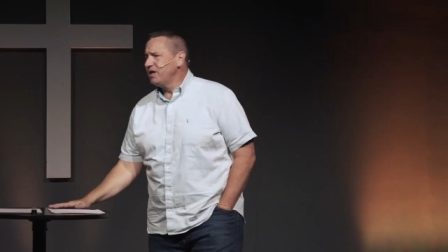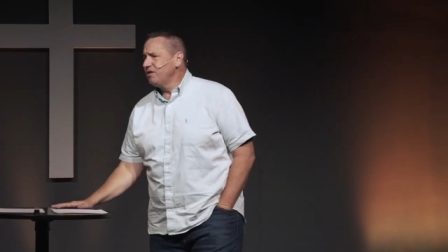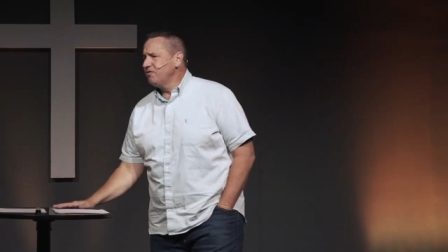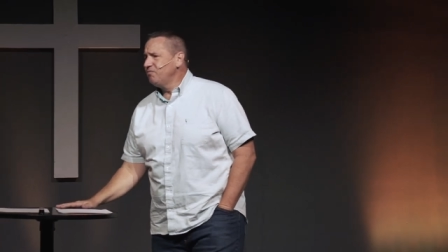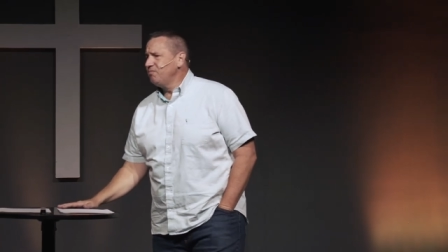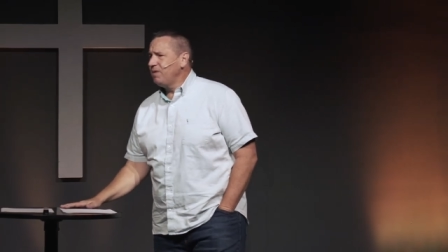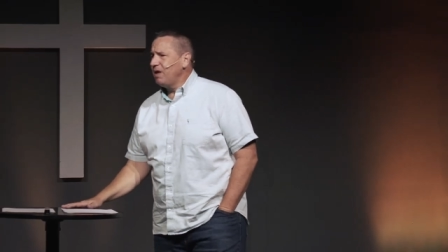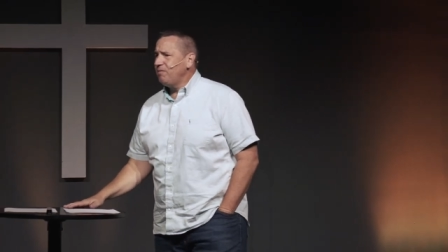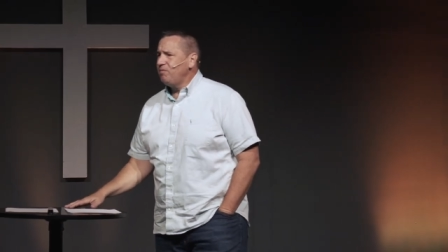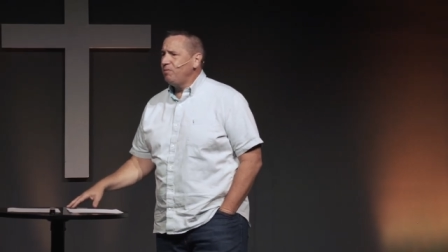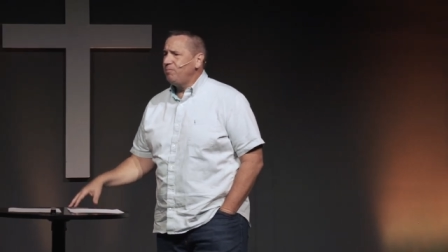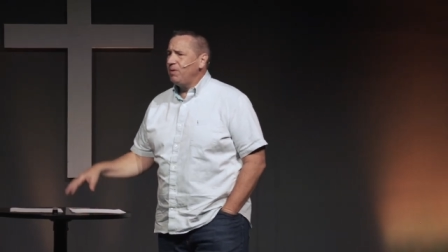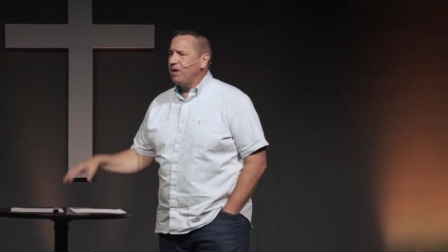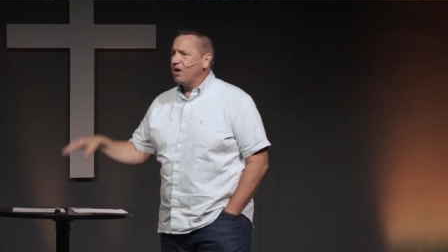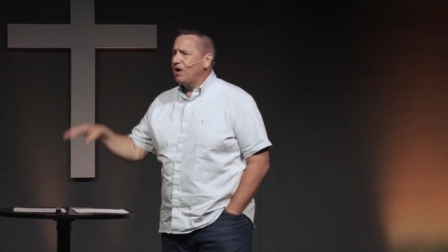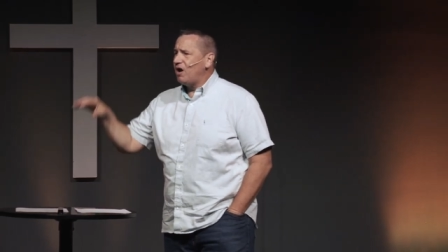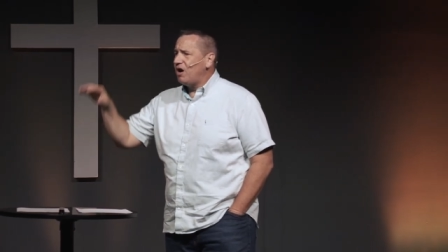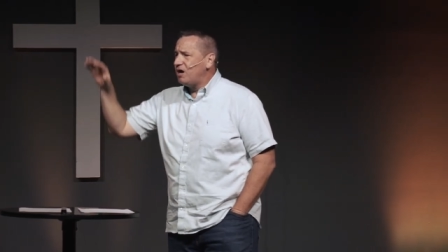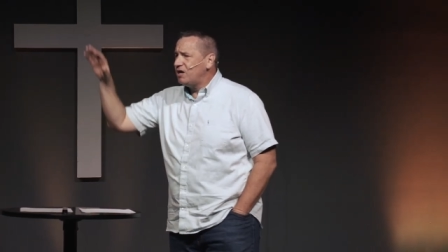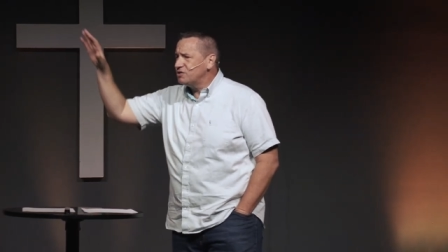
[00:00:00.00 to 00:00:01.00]
of maybe being
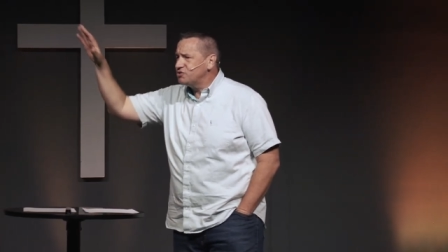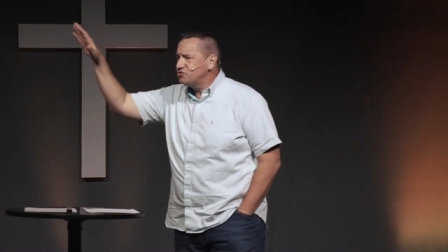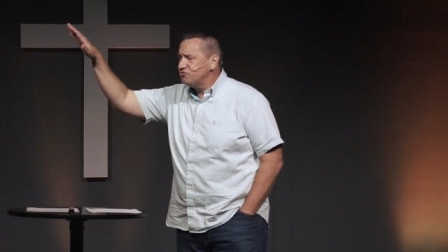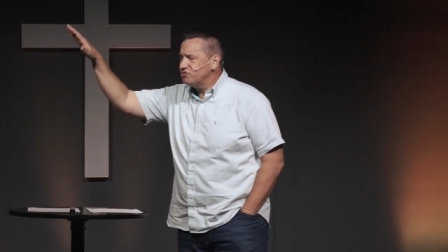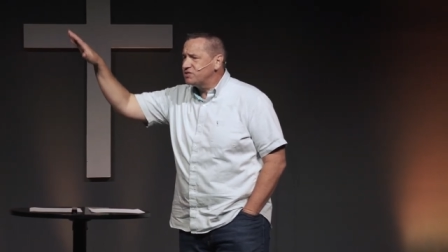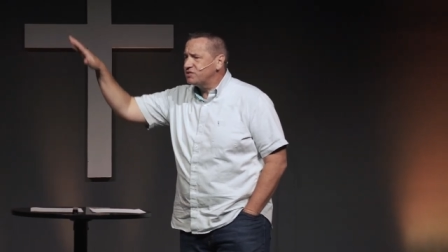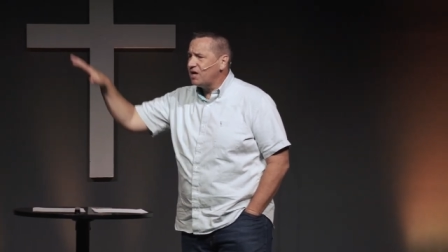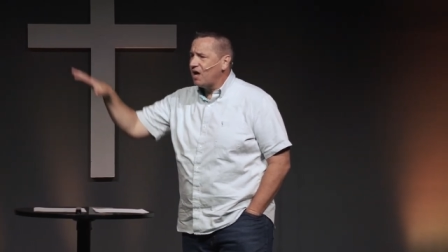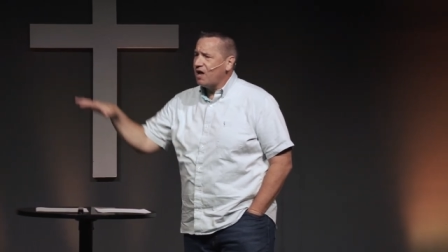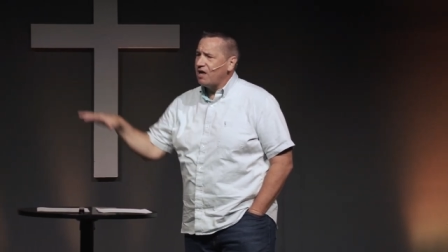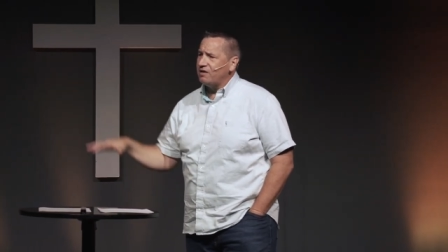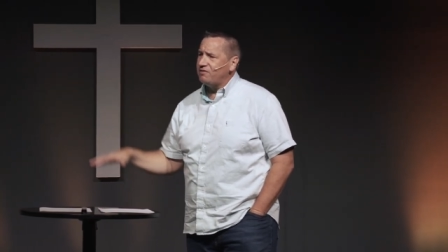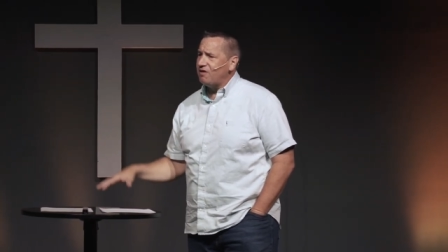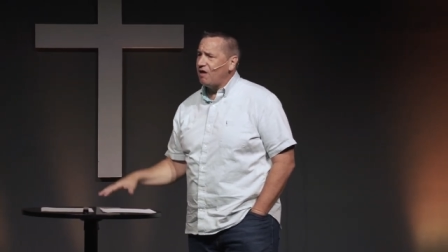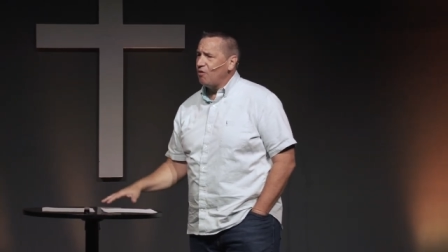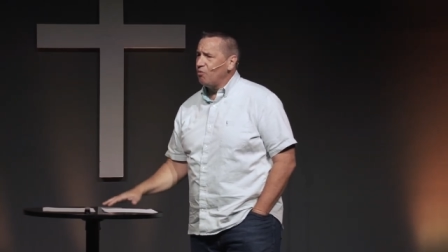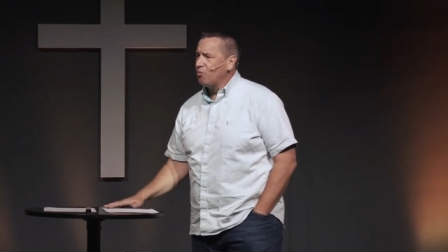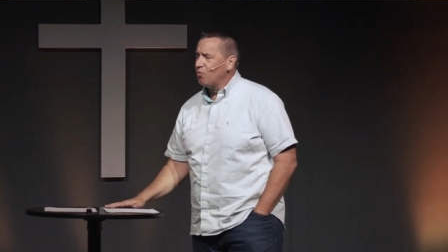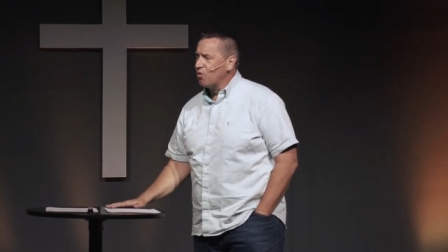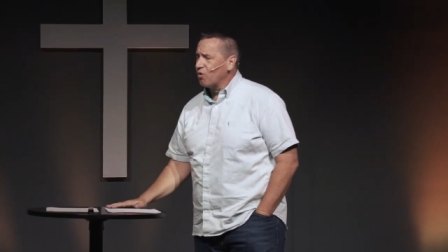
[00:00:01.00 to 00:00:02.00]
ostracized
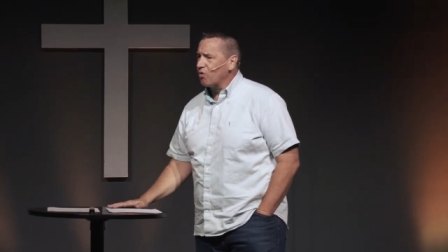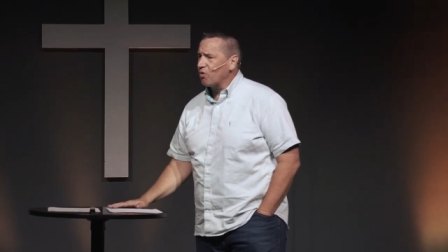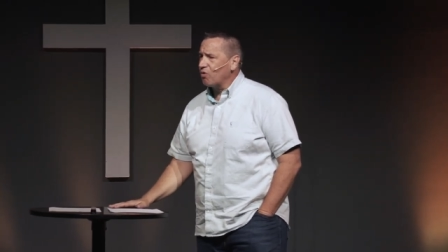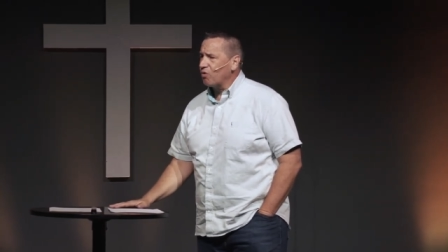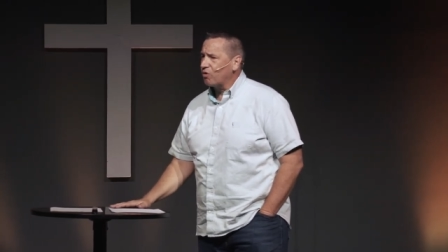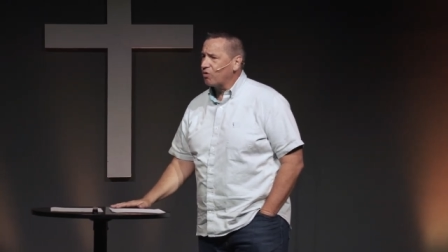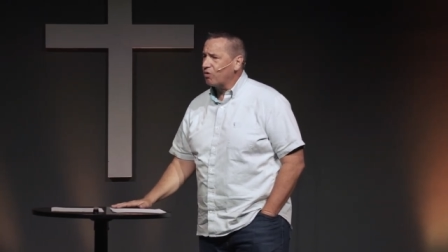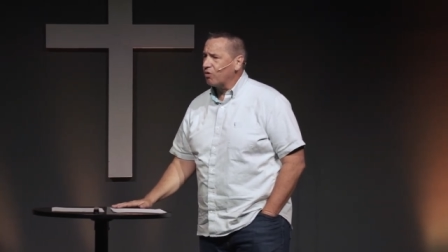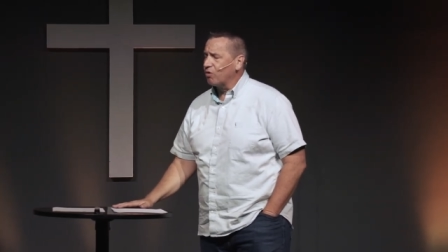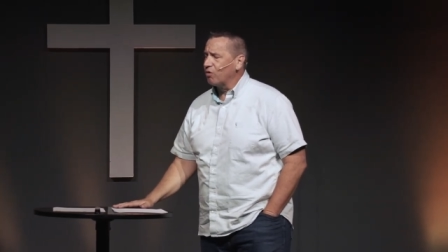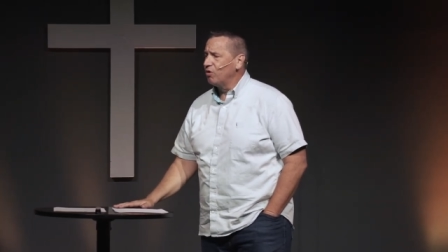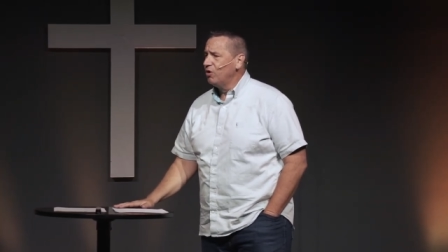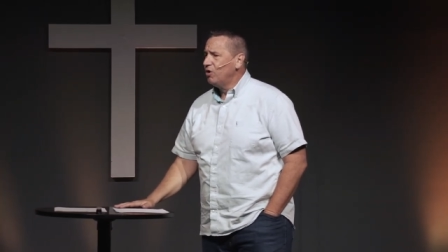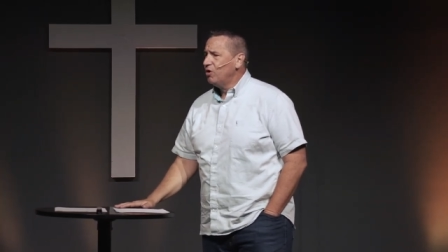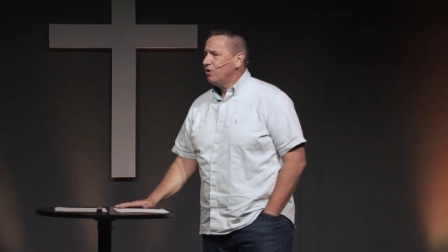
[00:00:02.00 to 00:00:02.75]
at work or,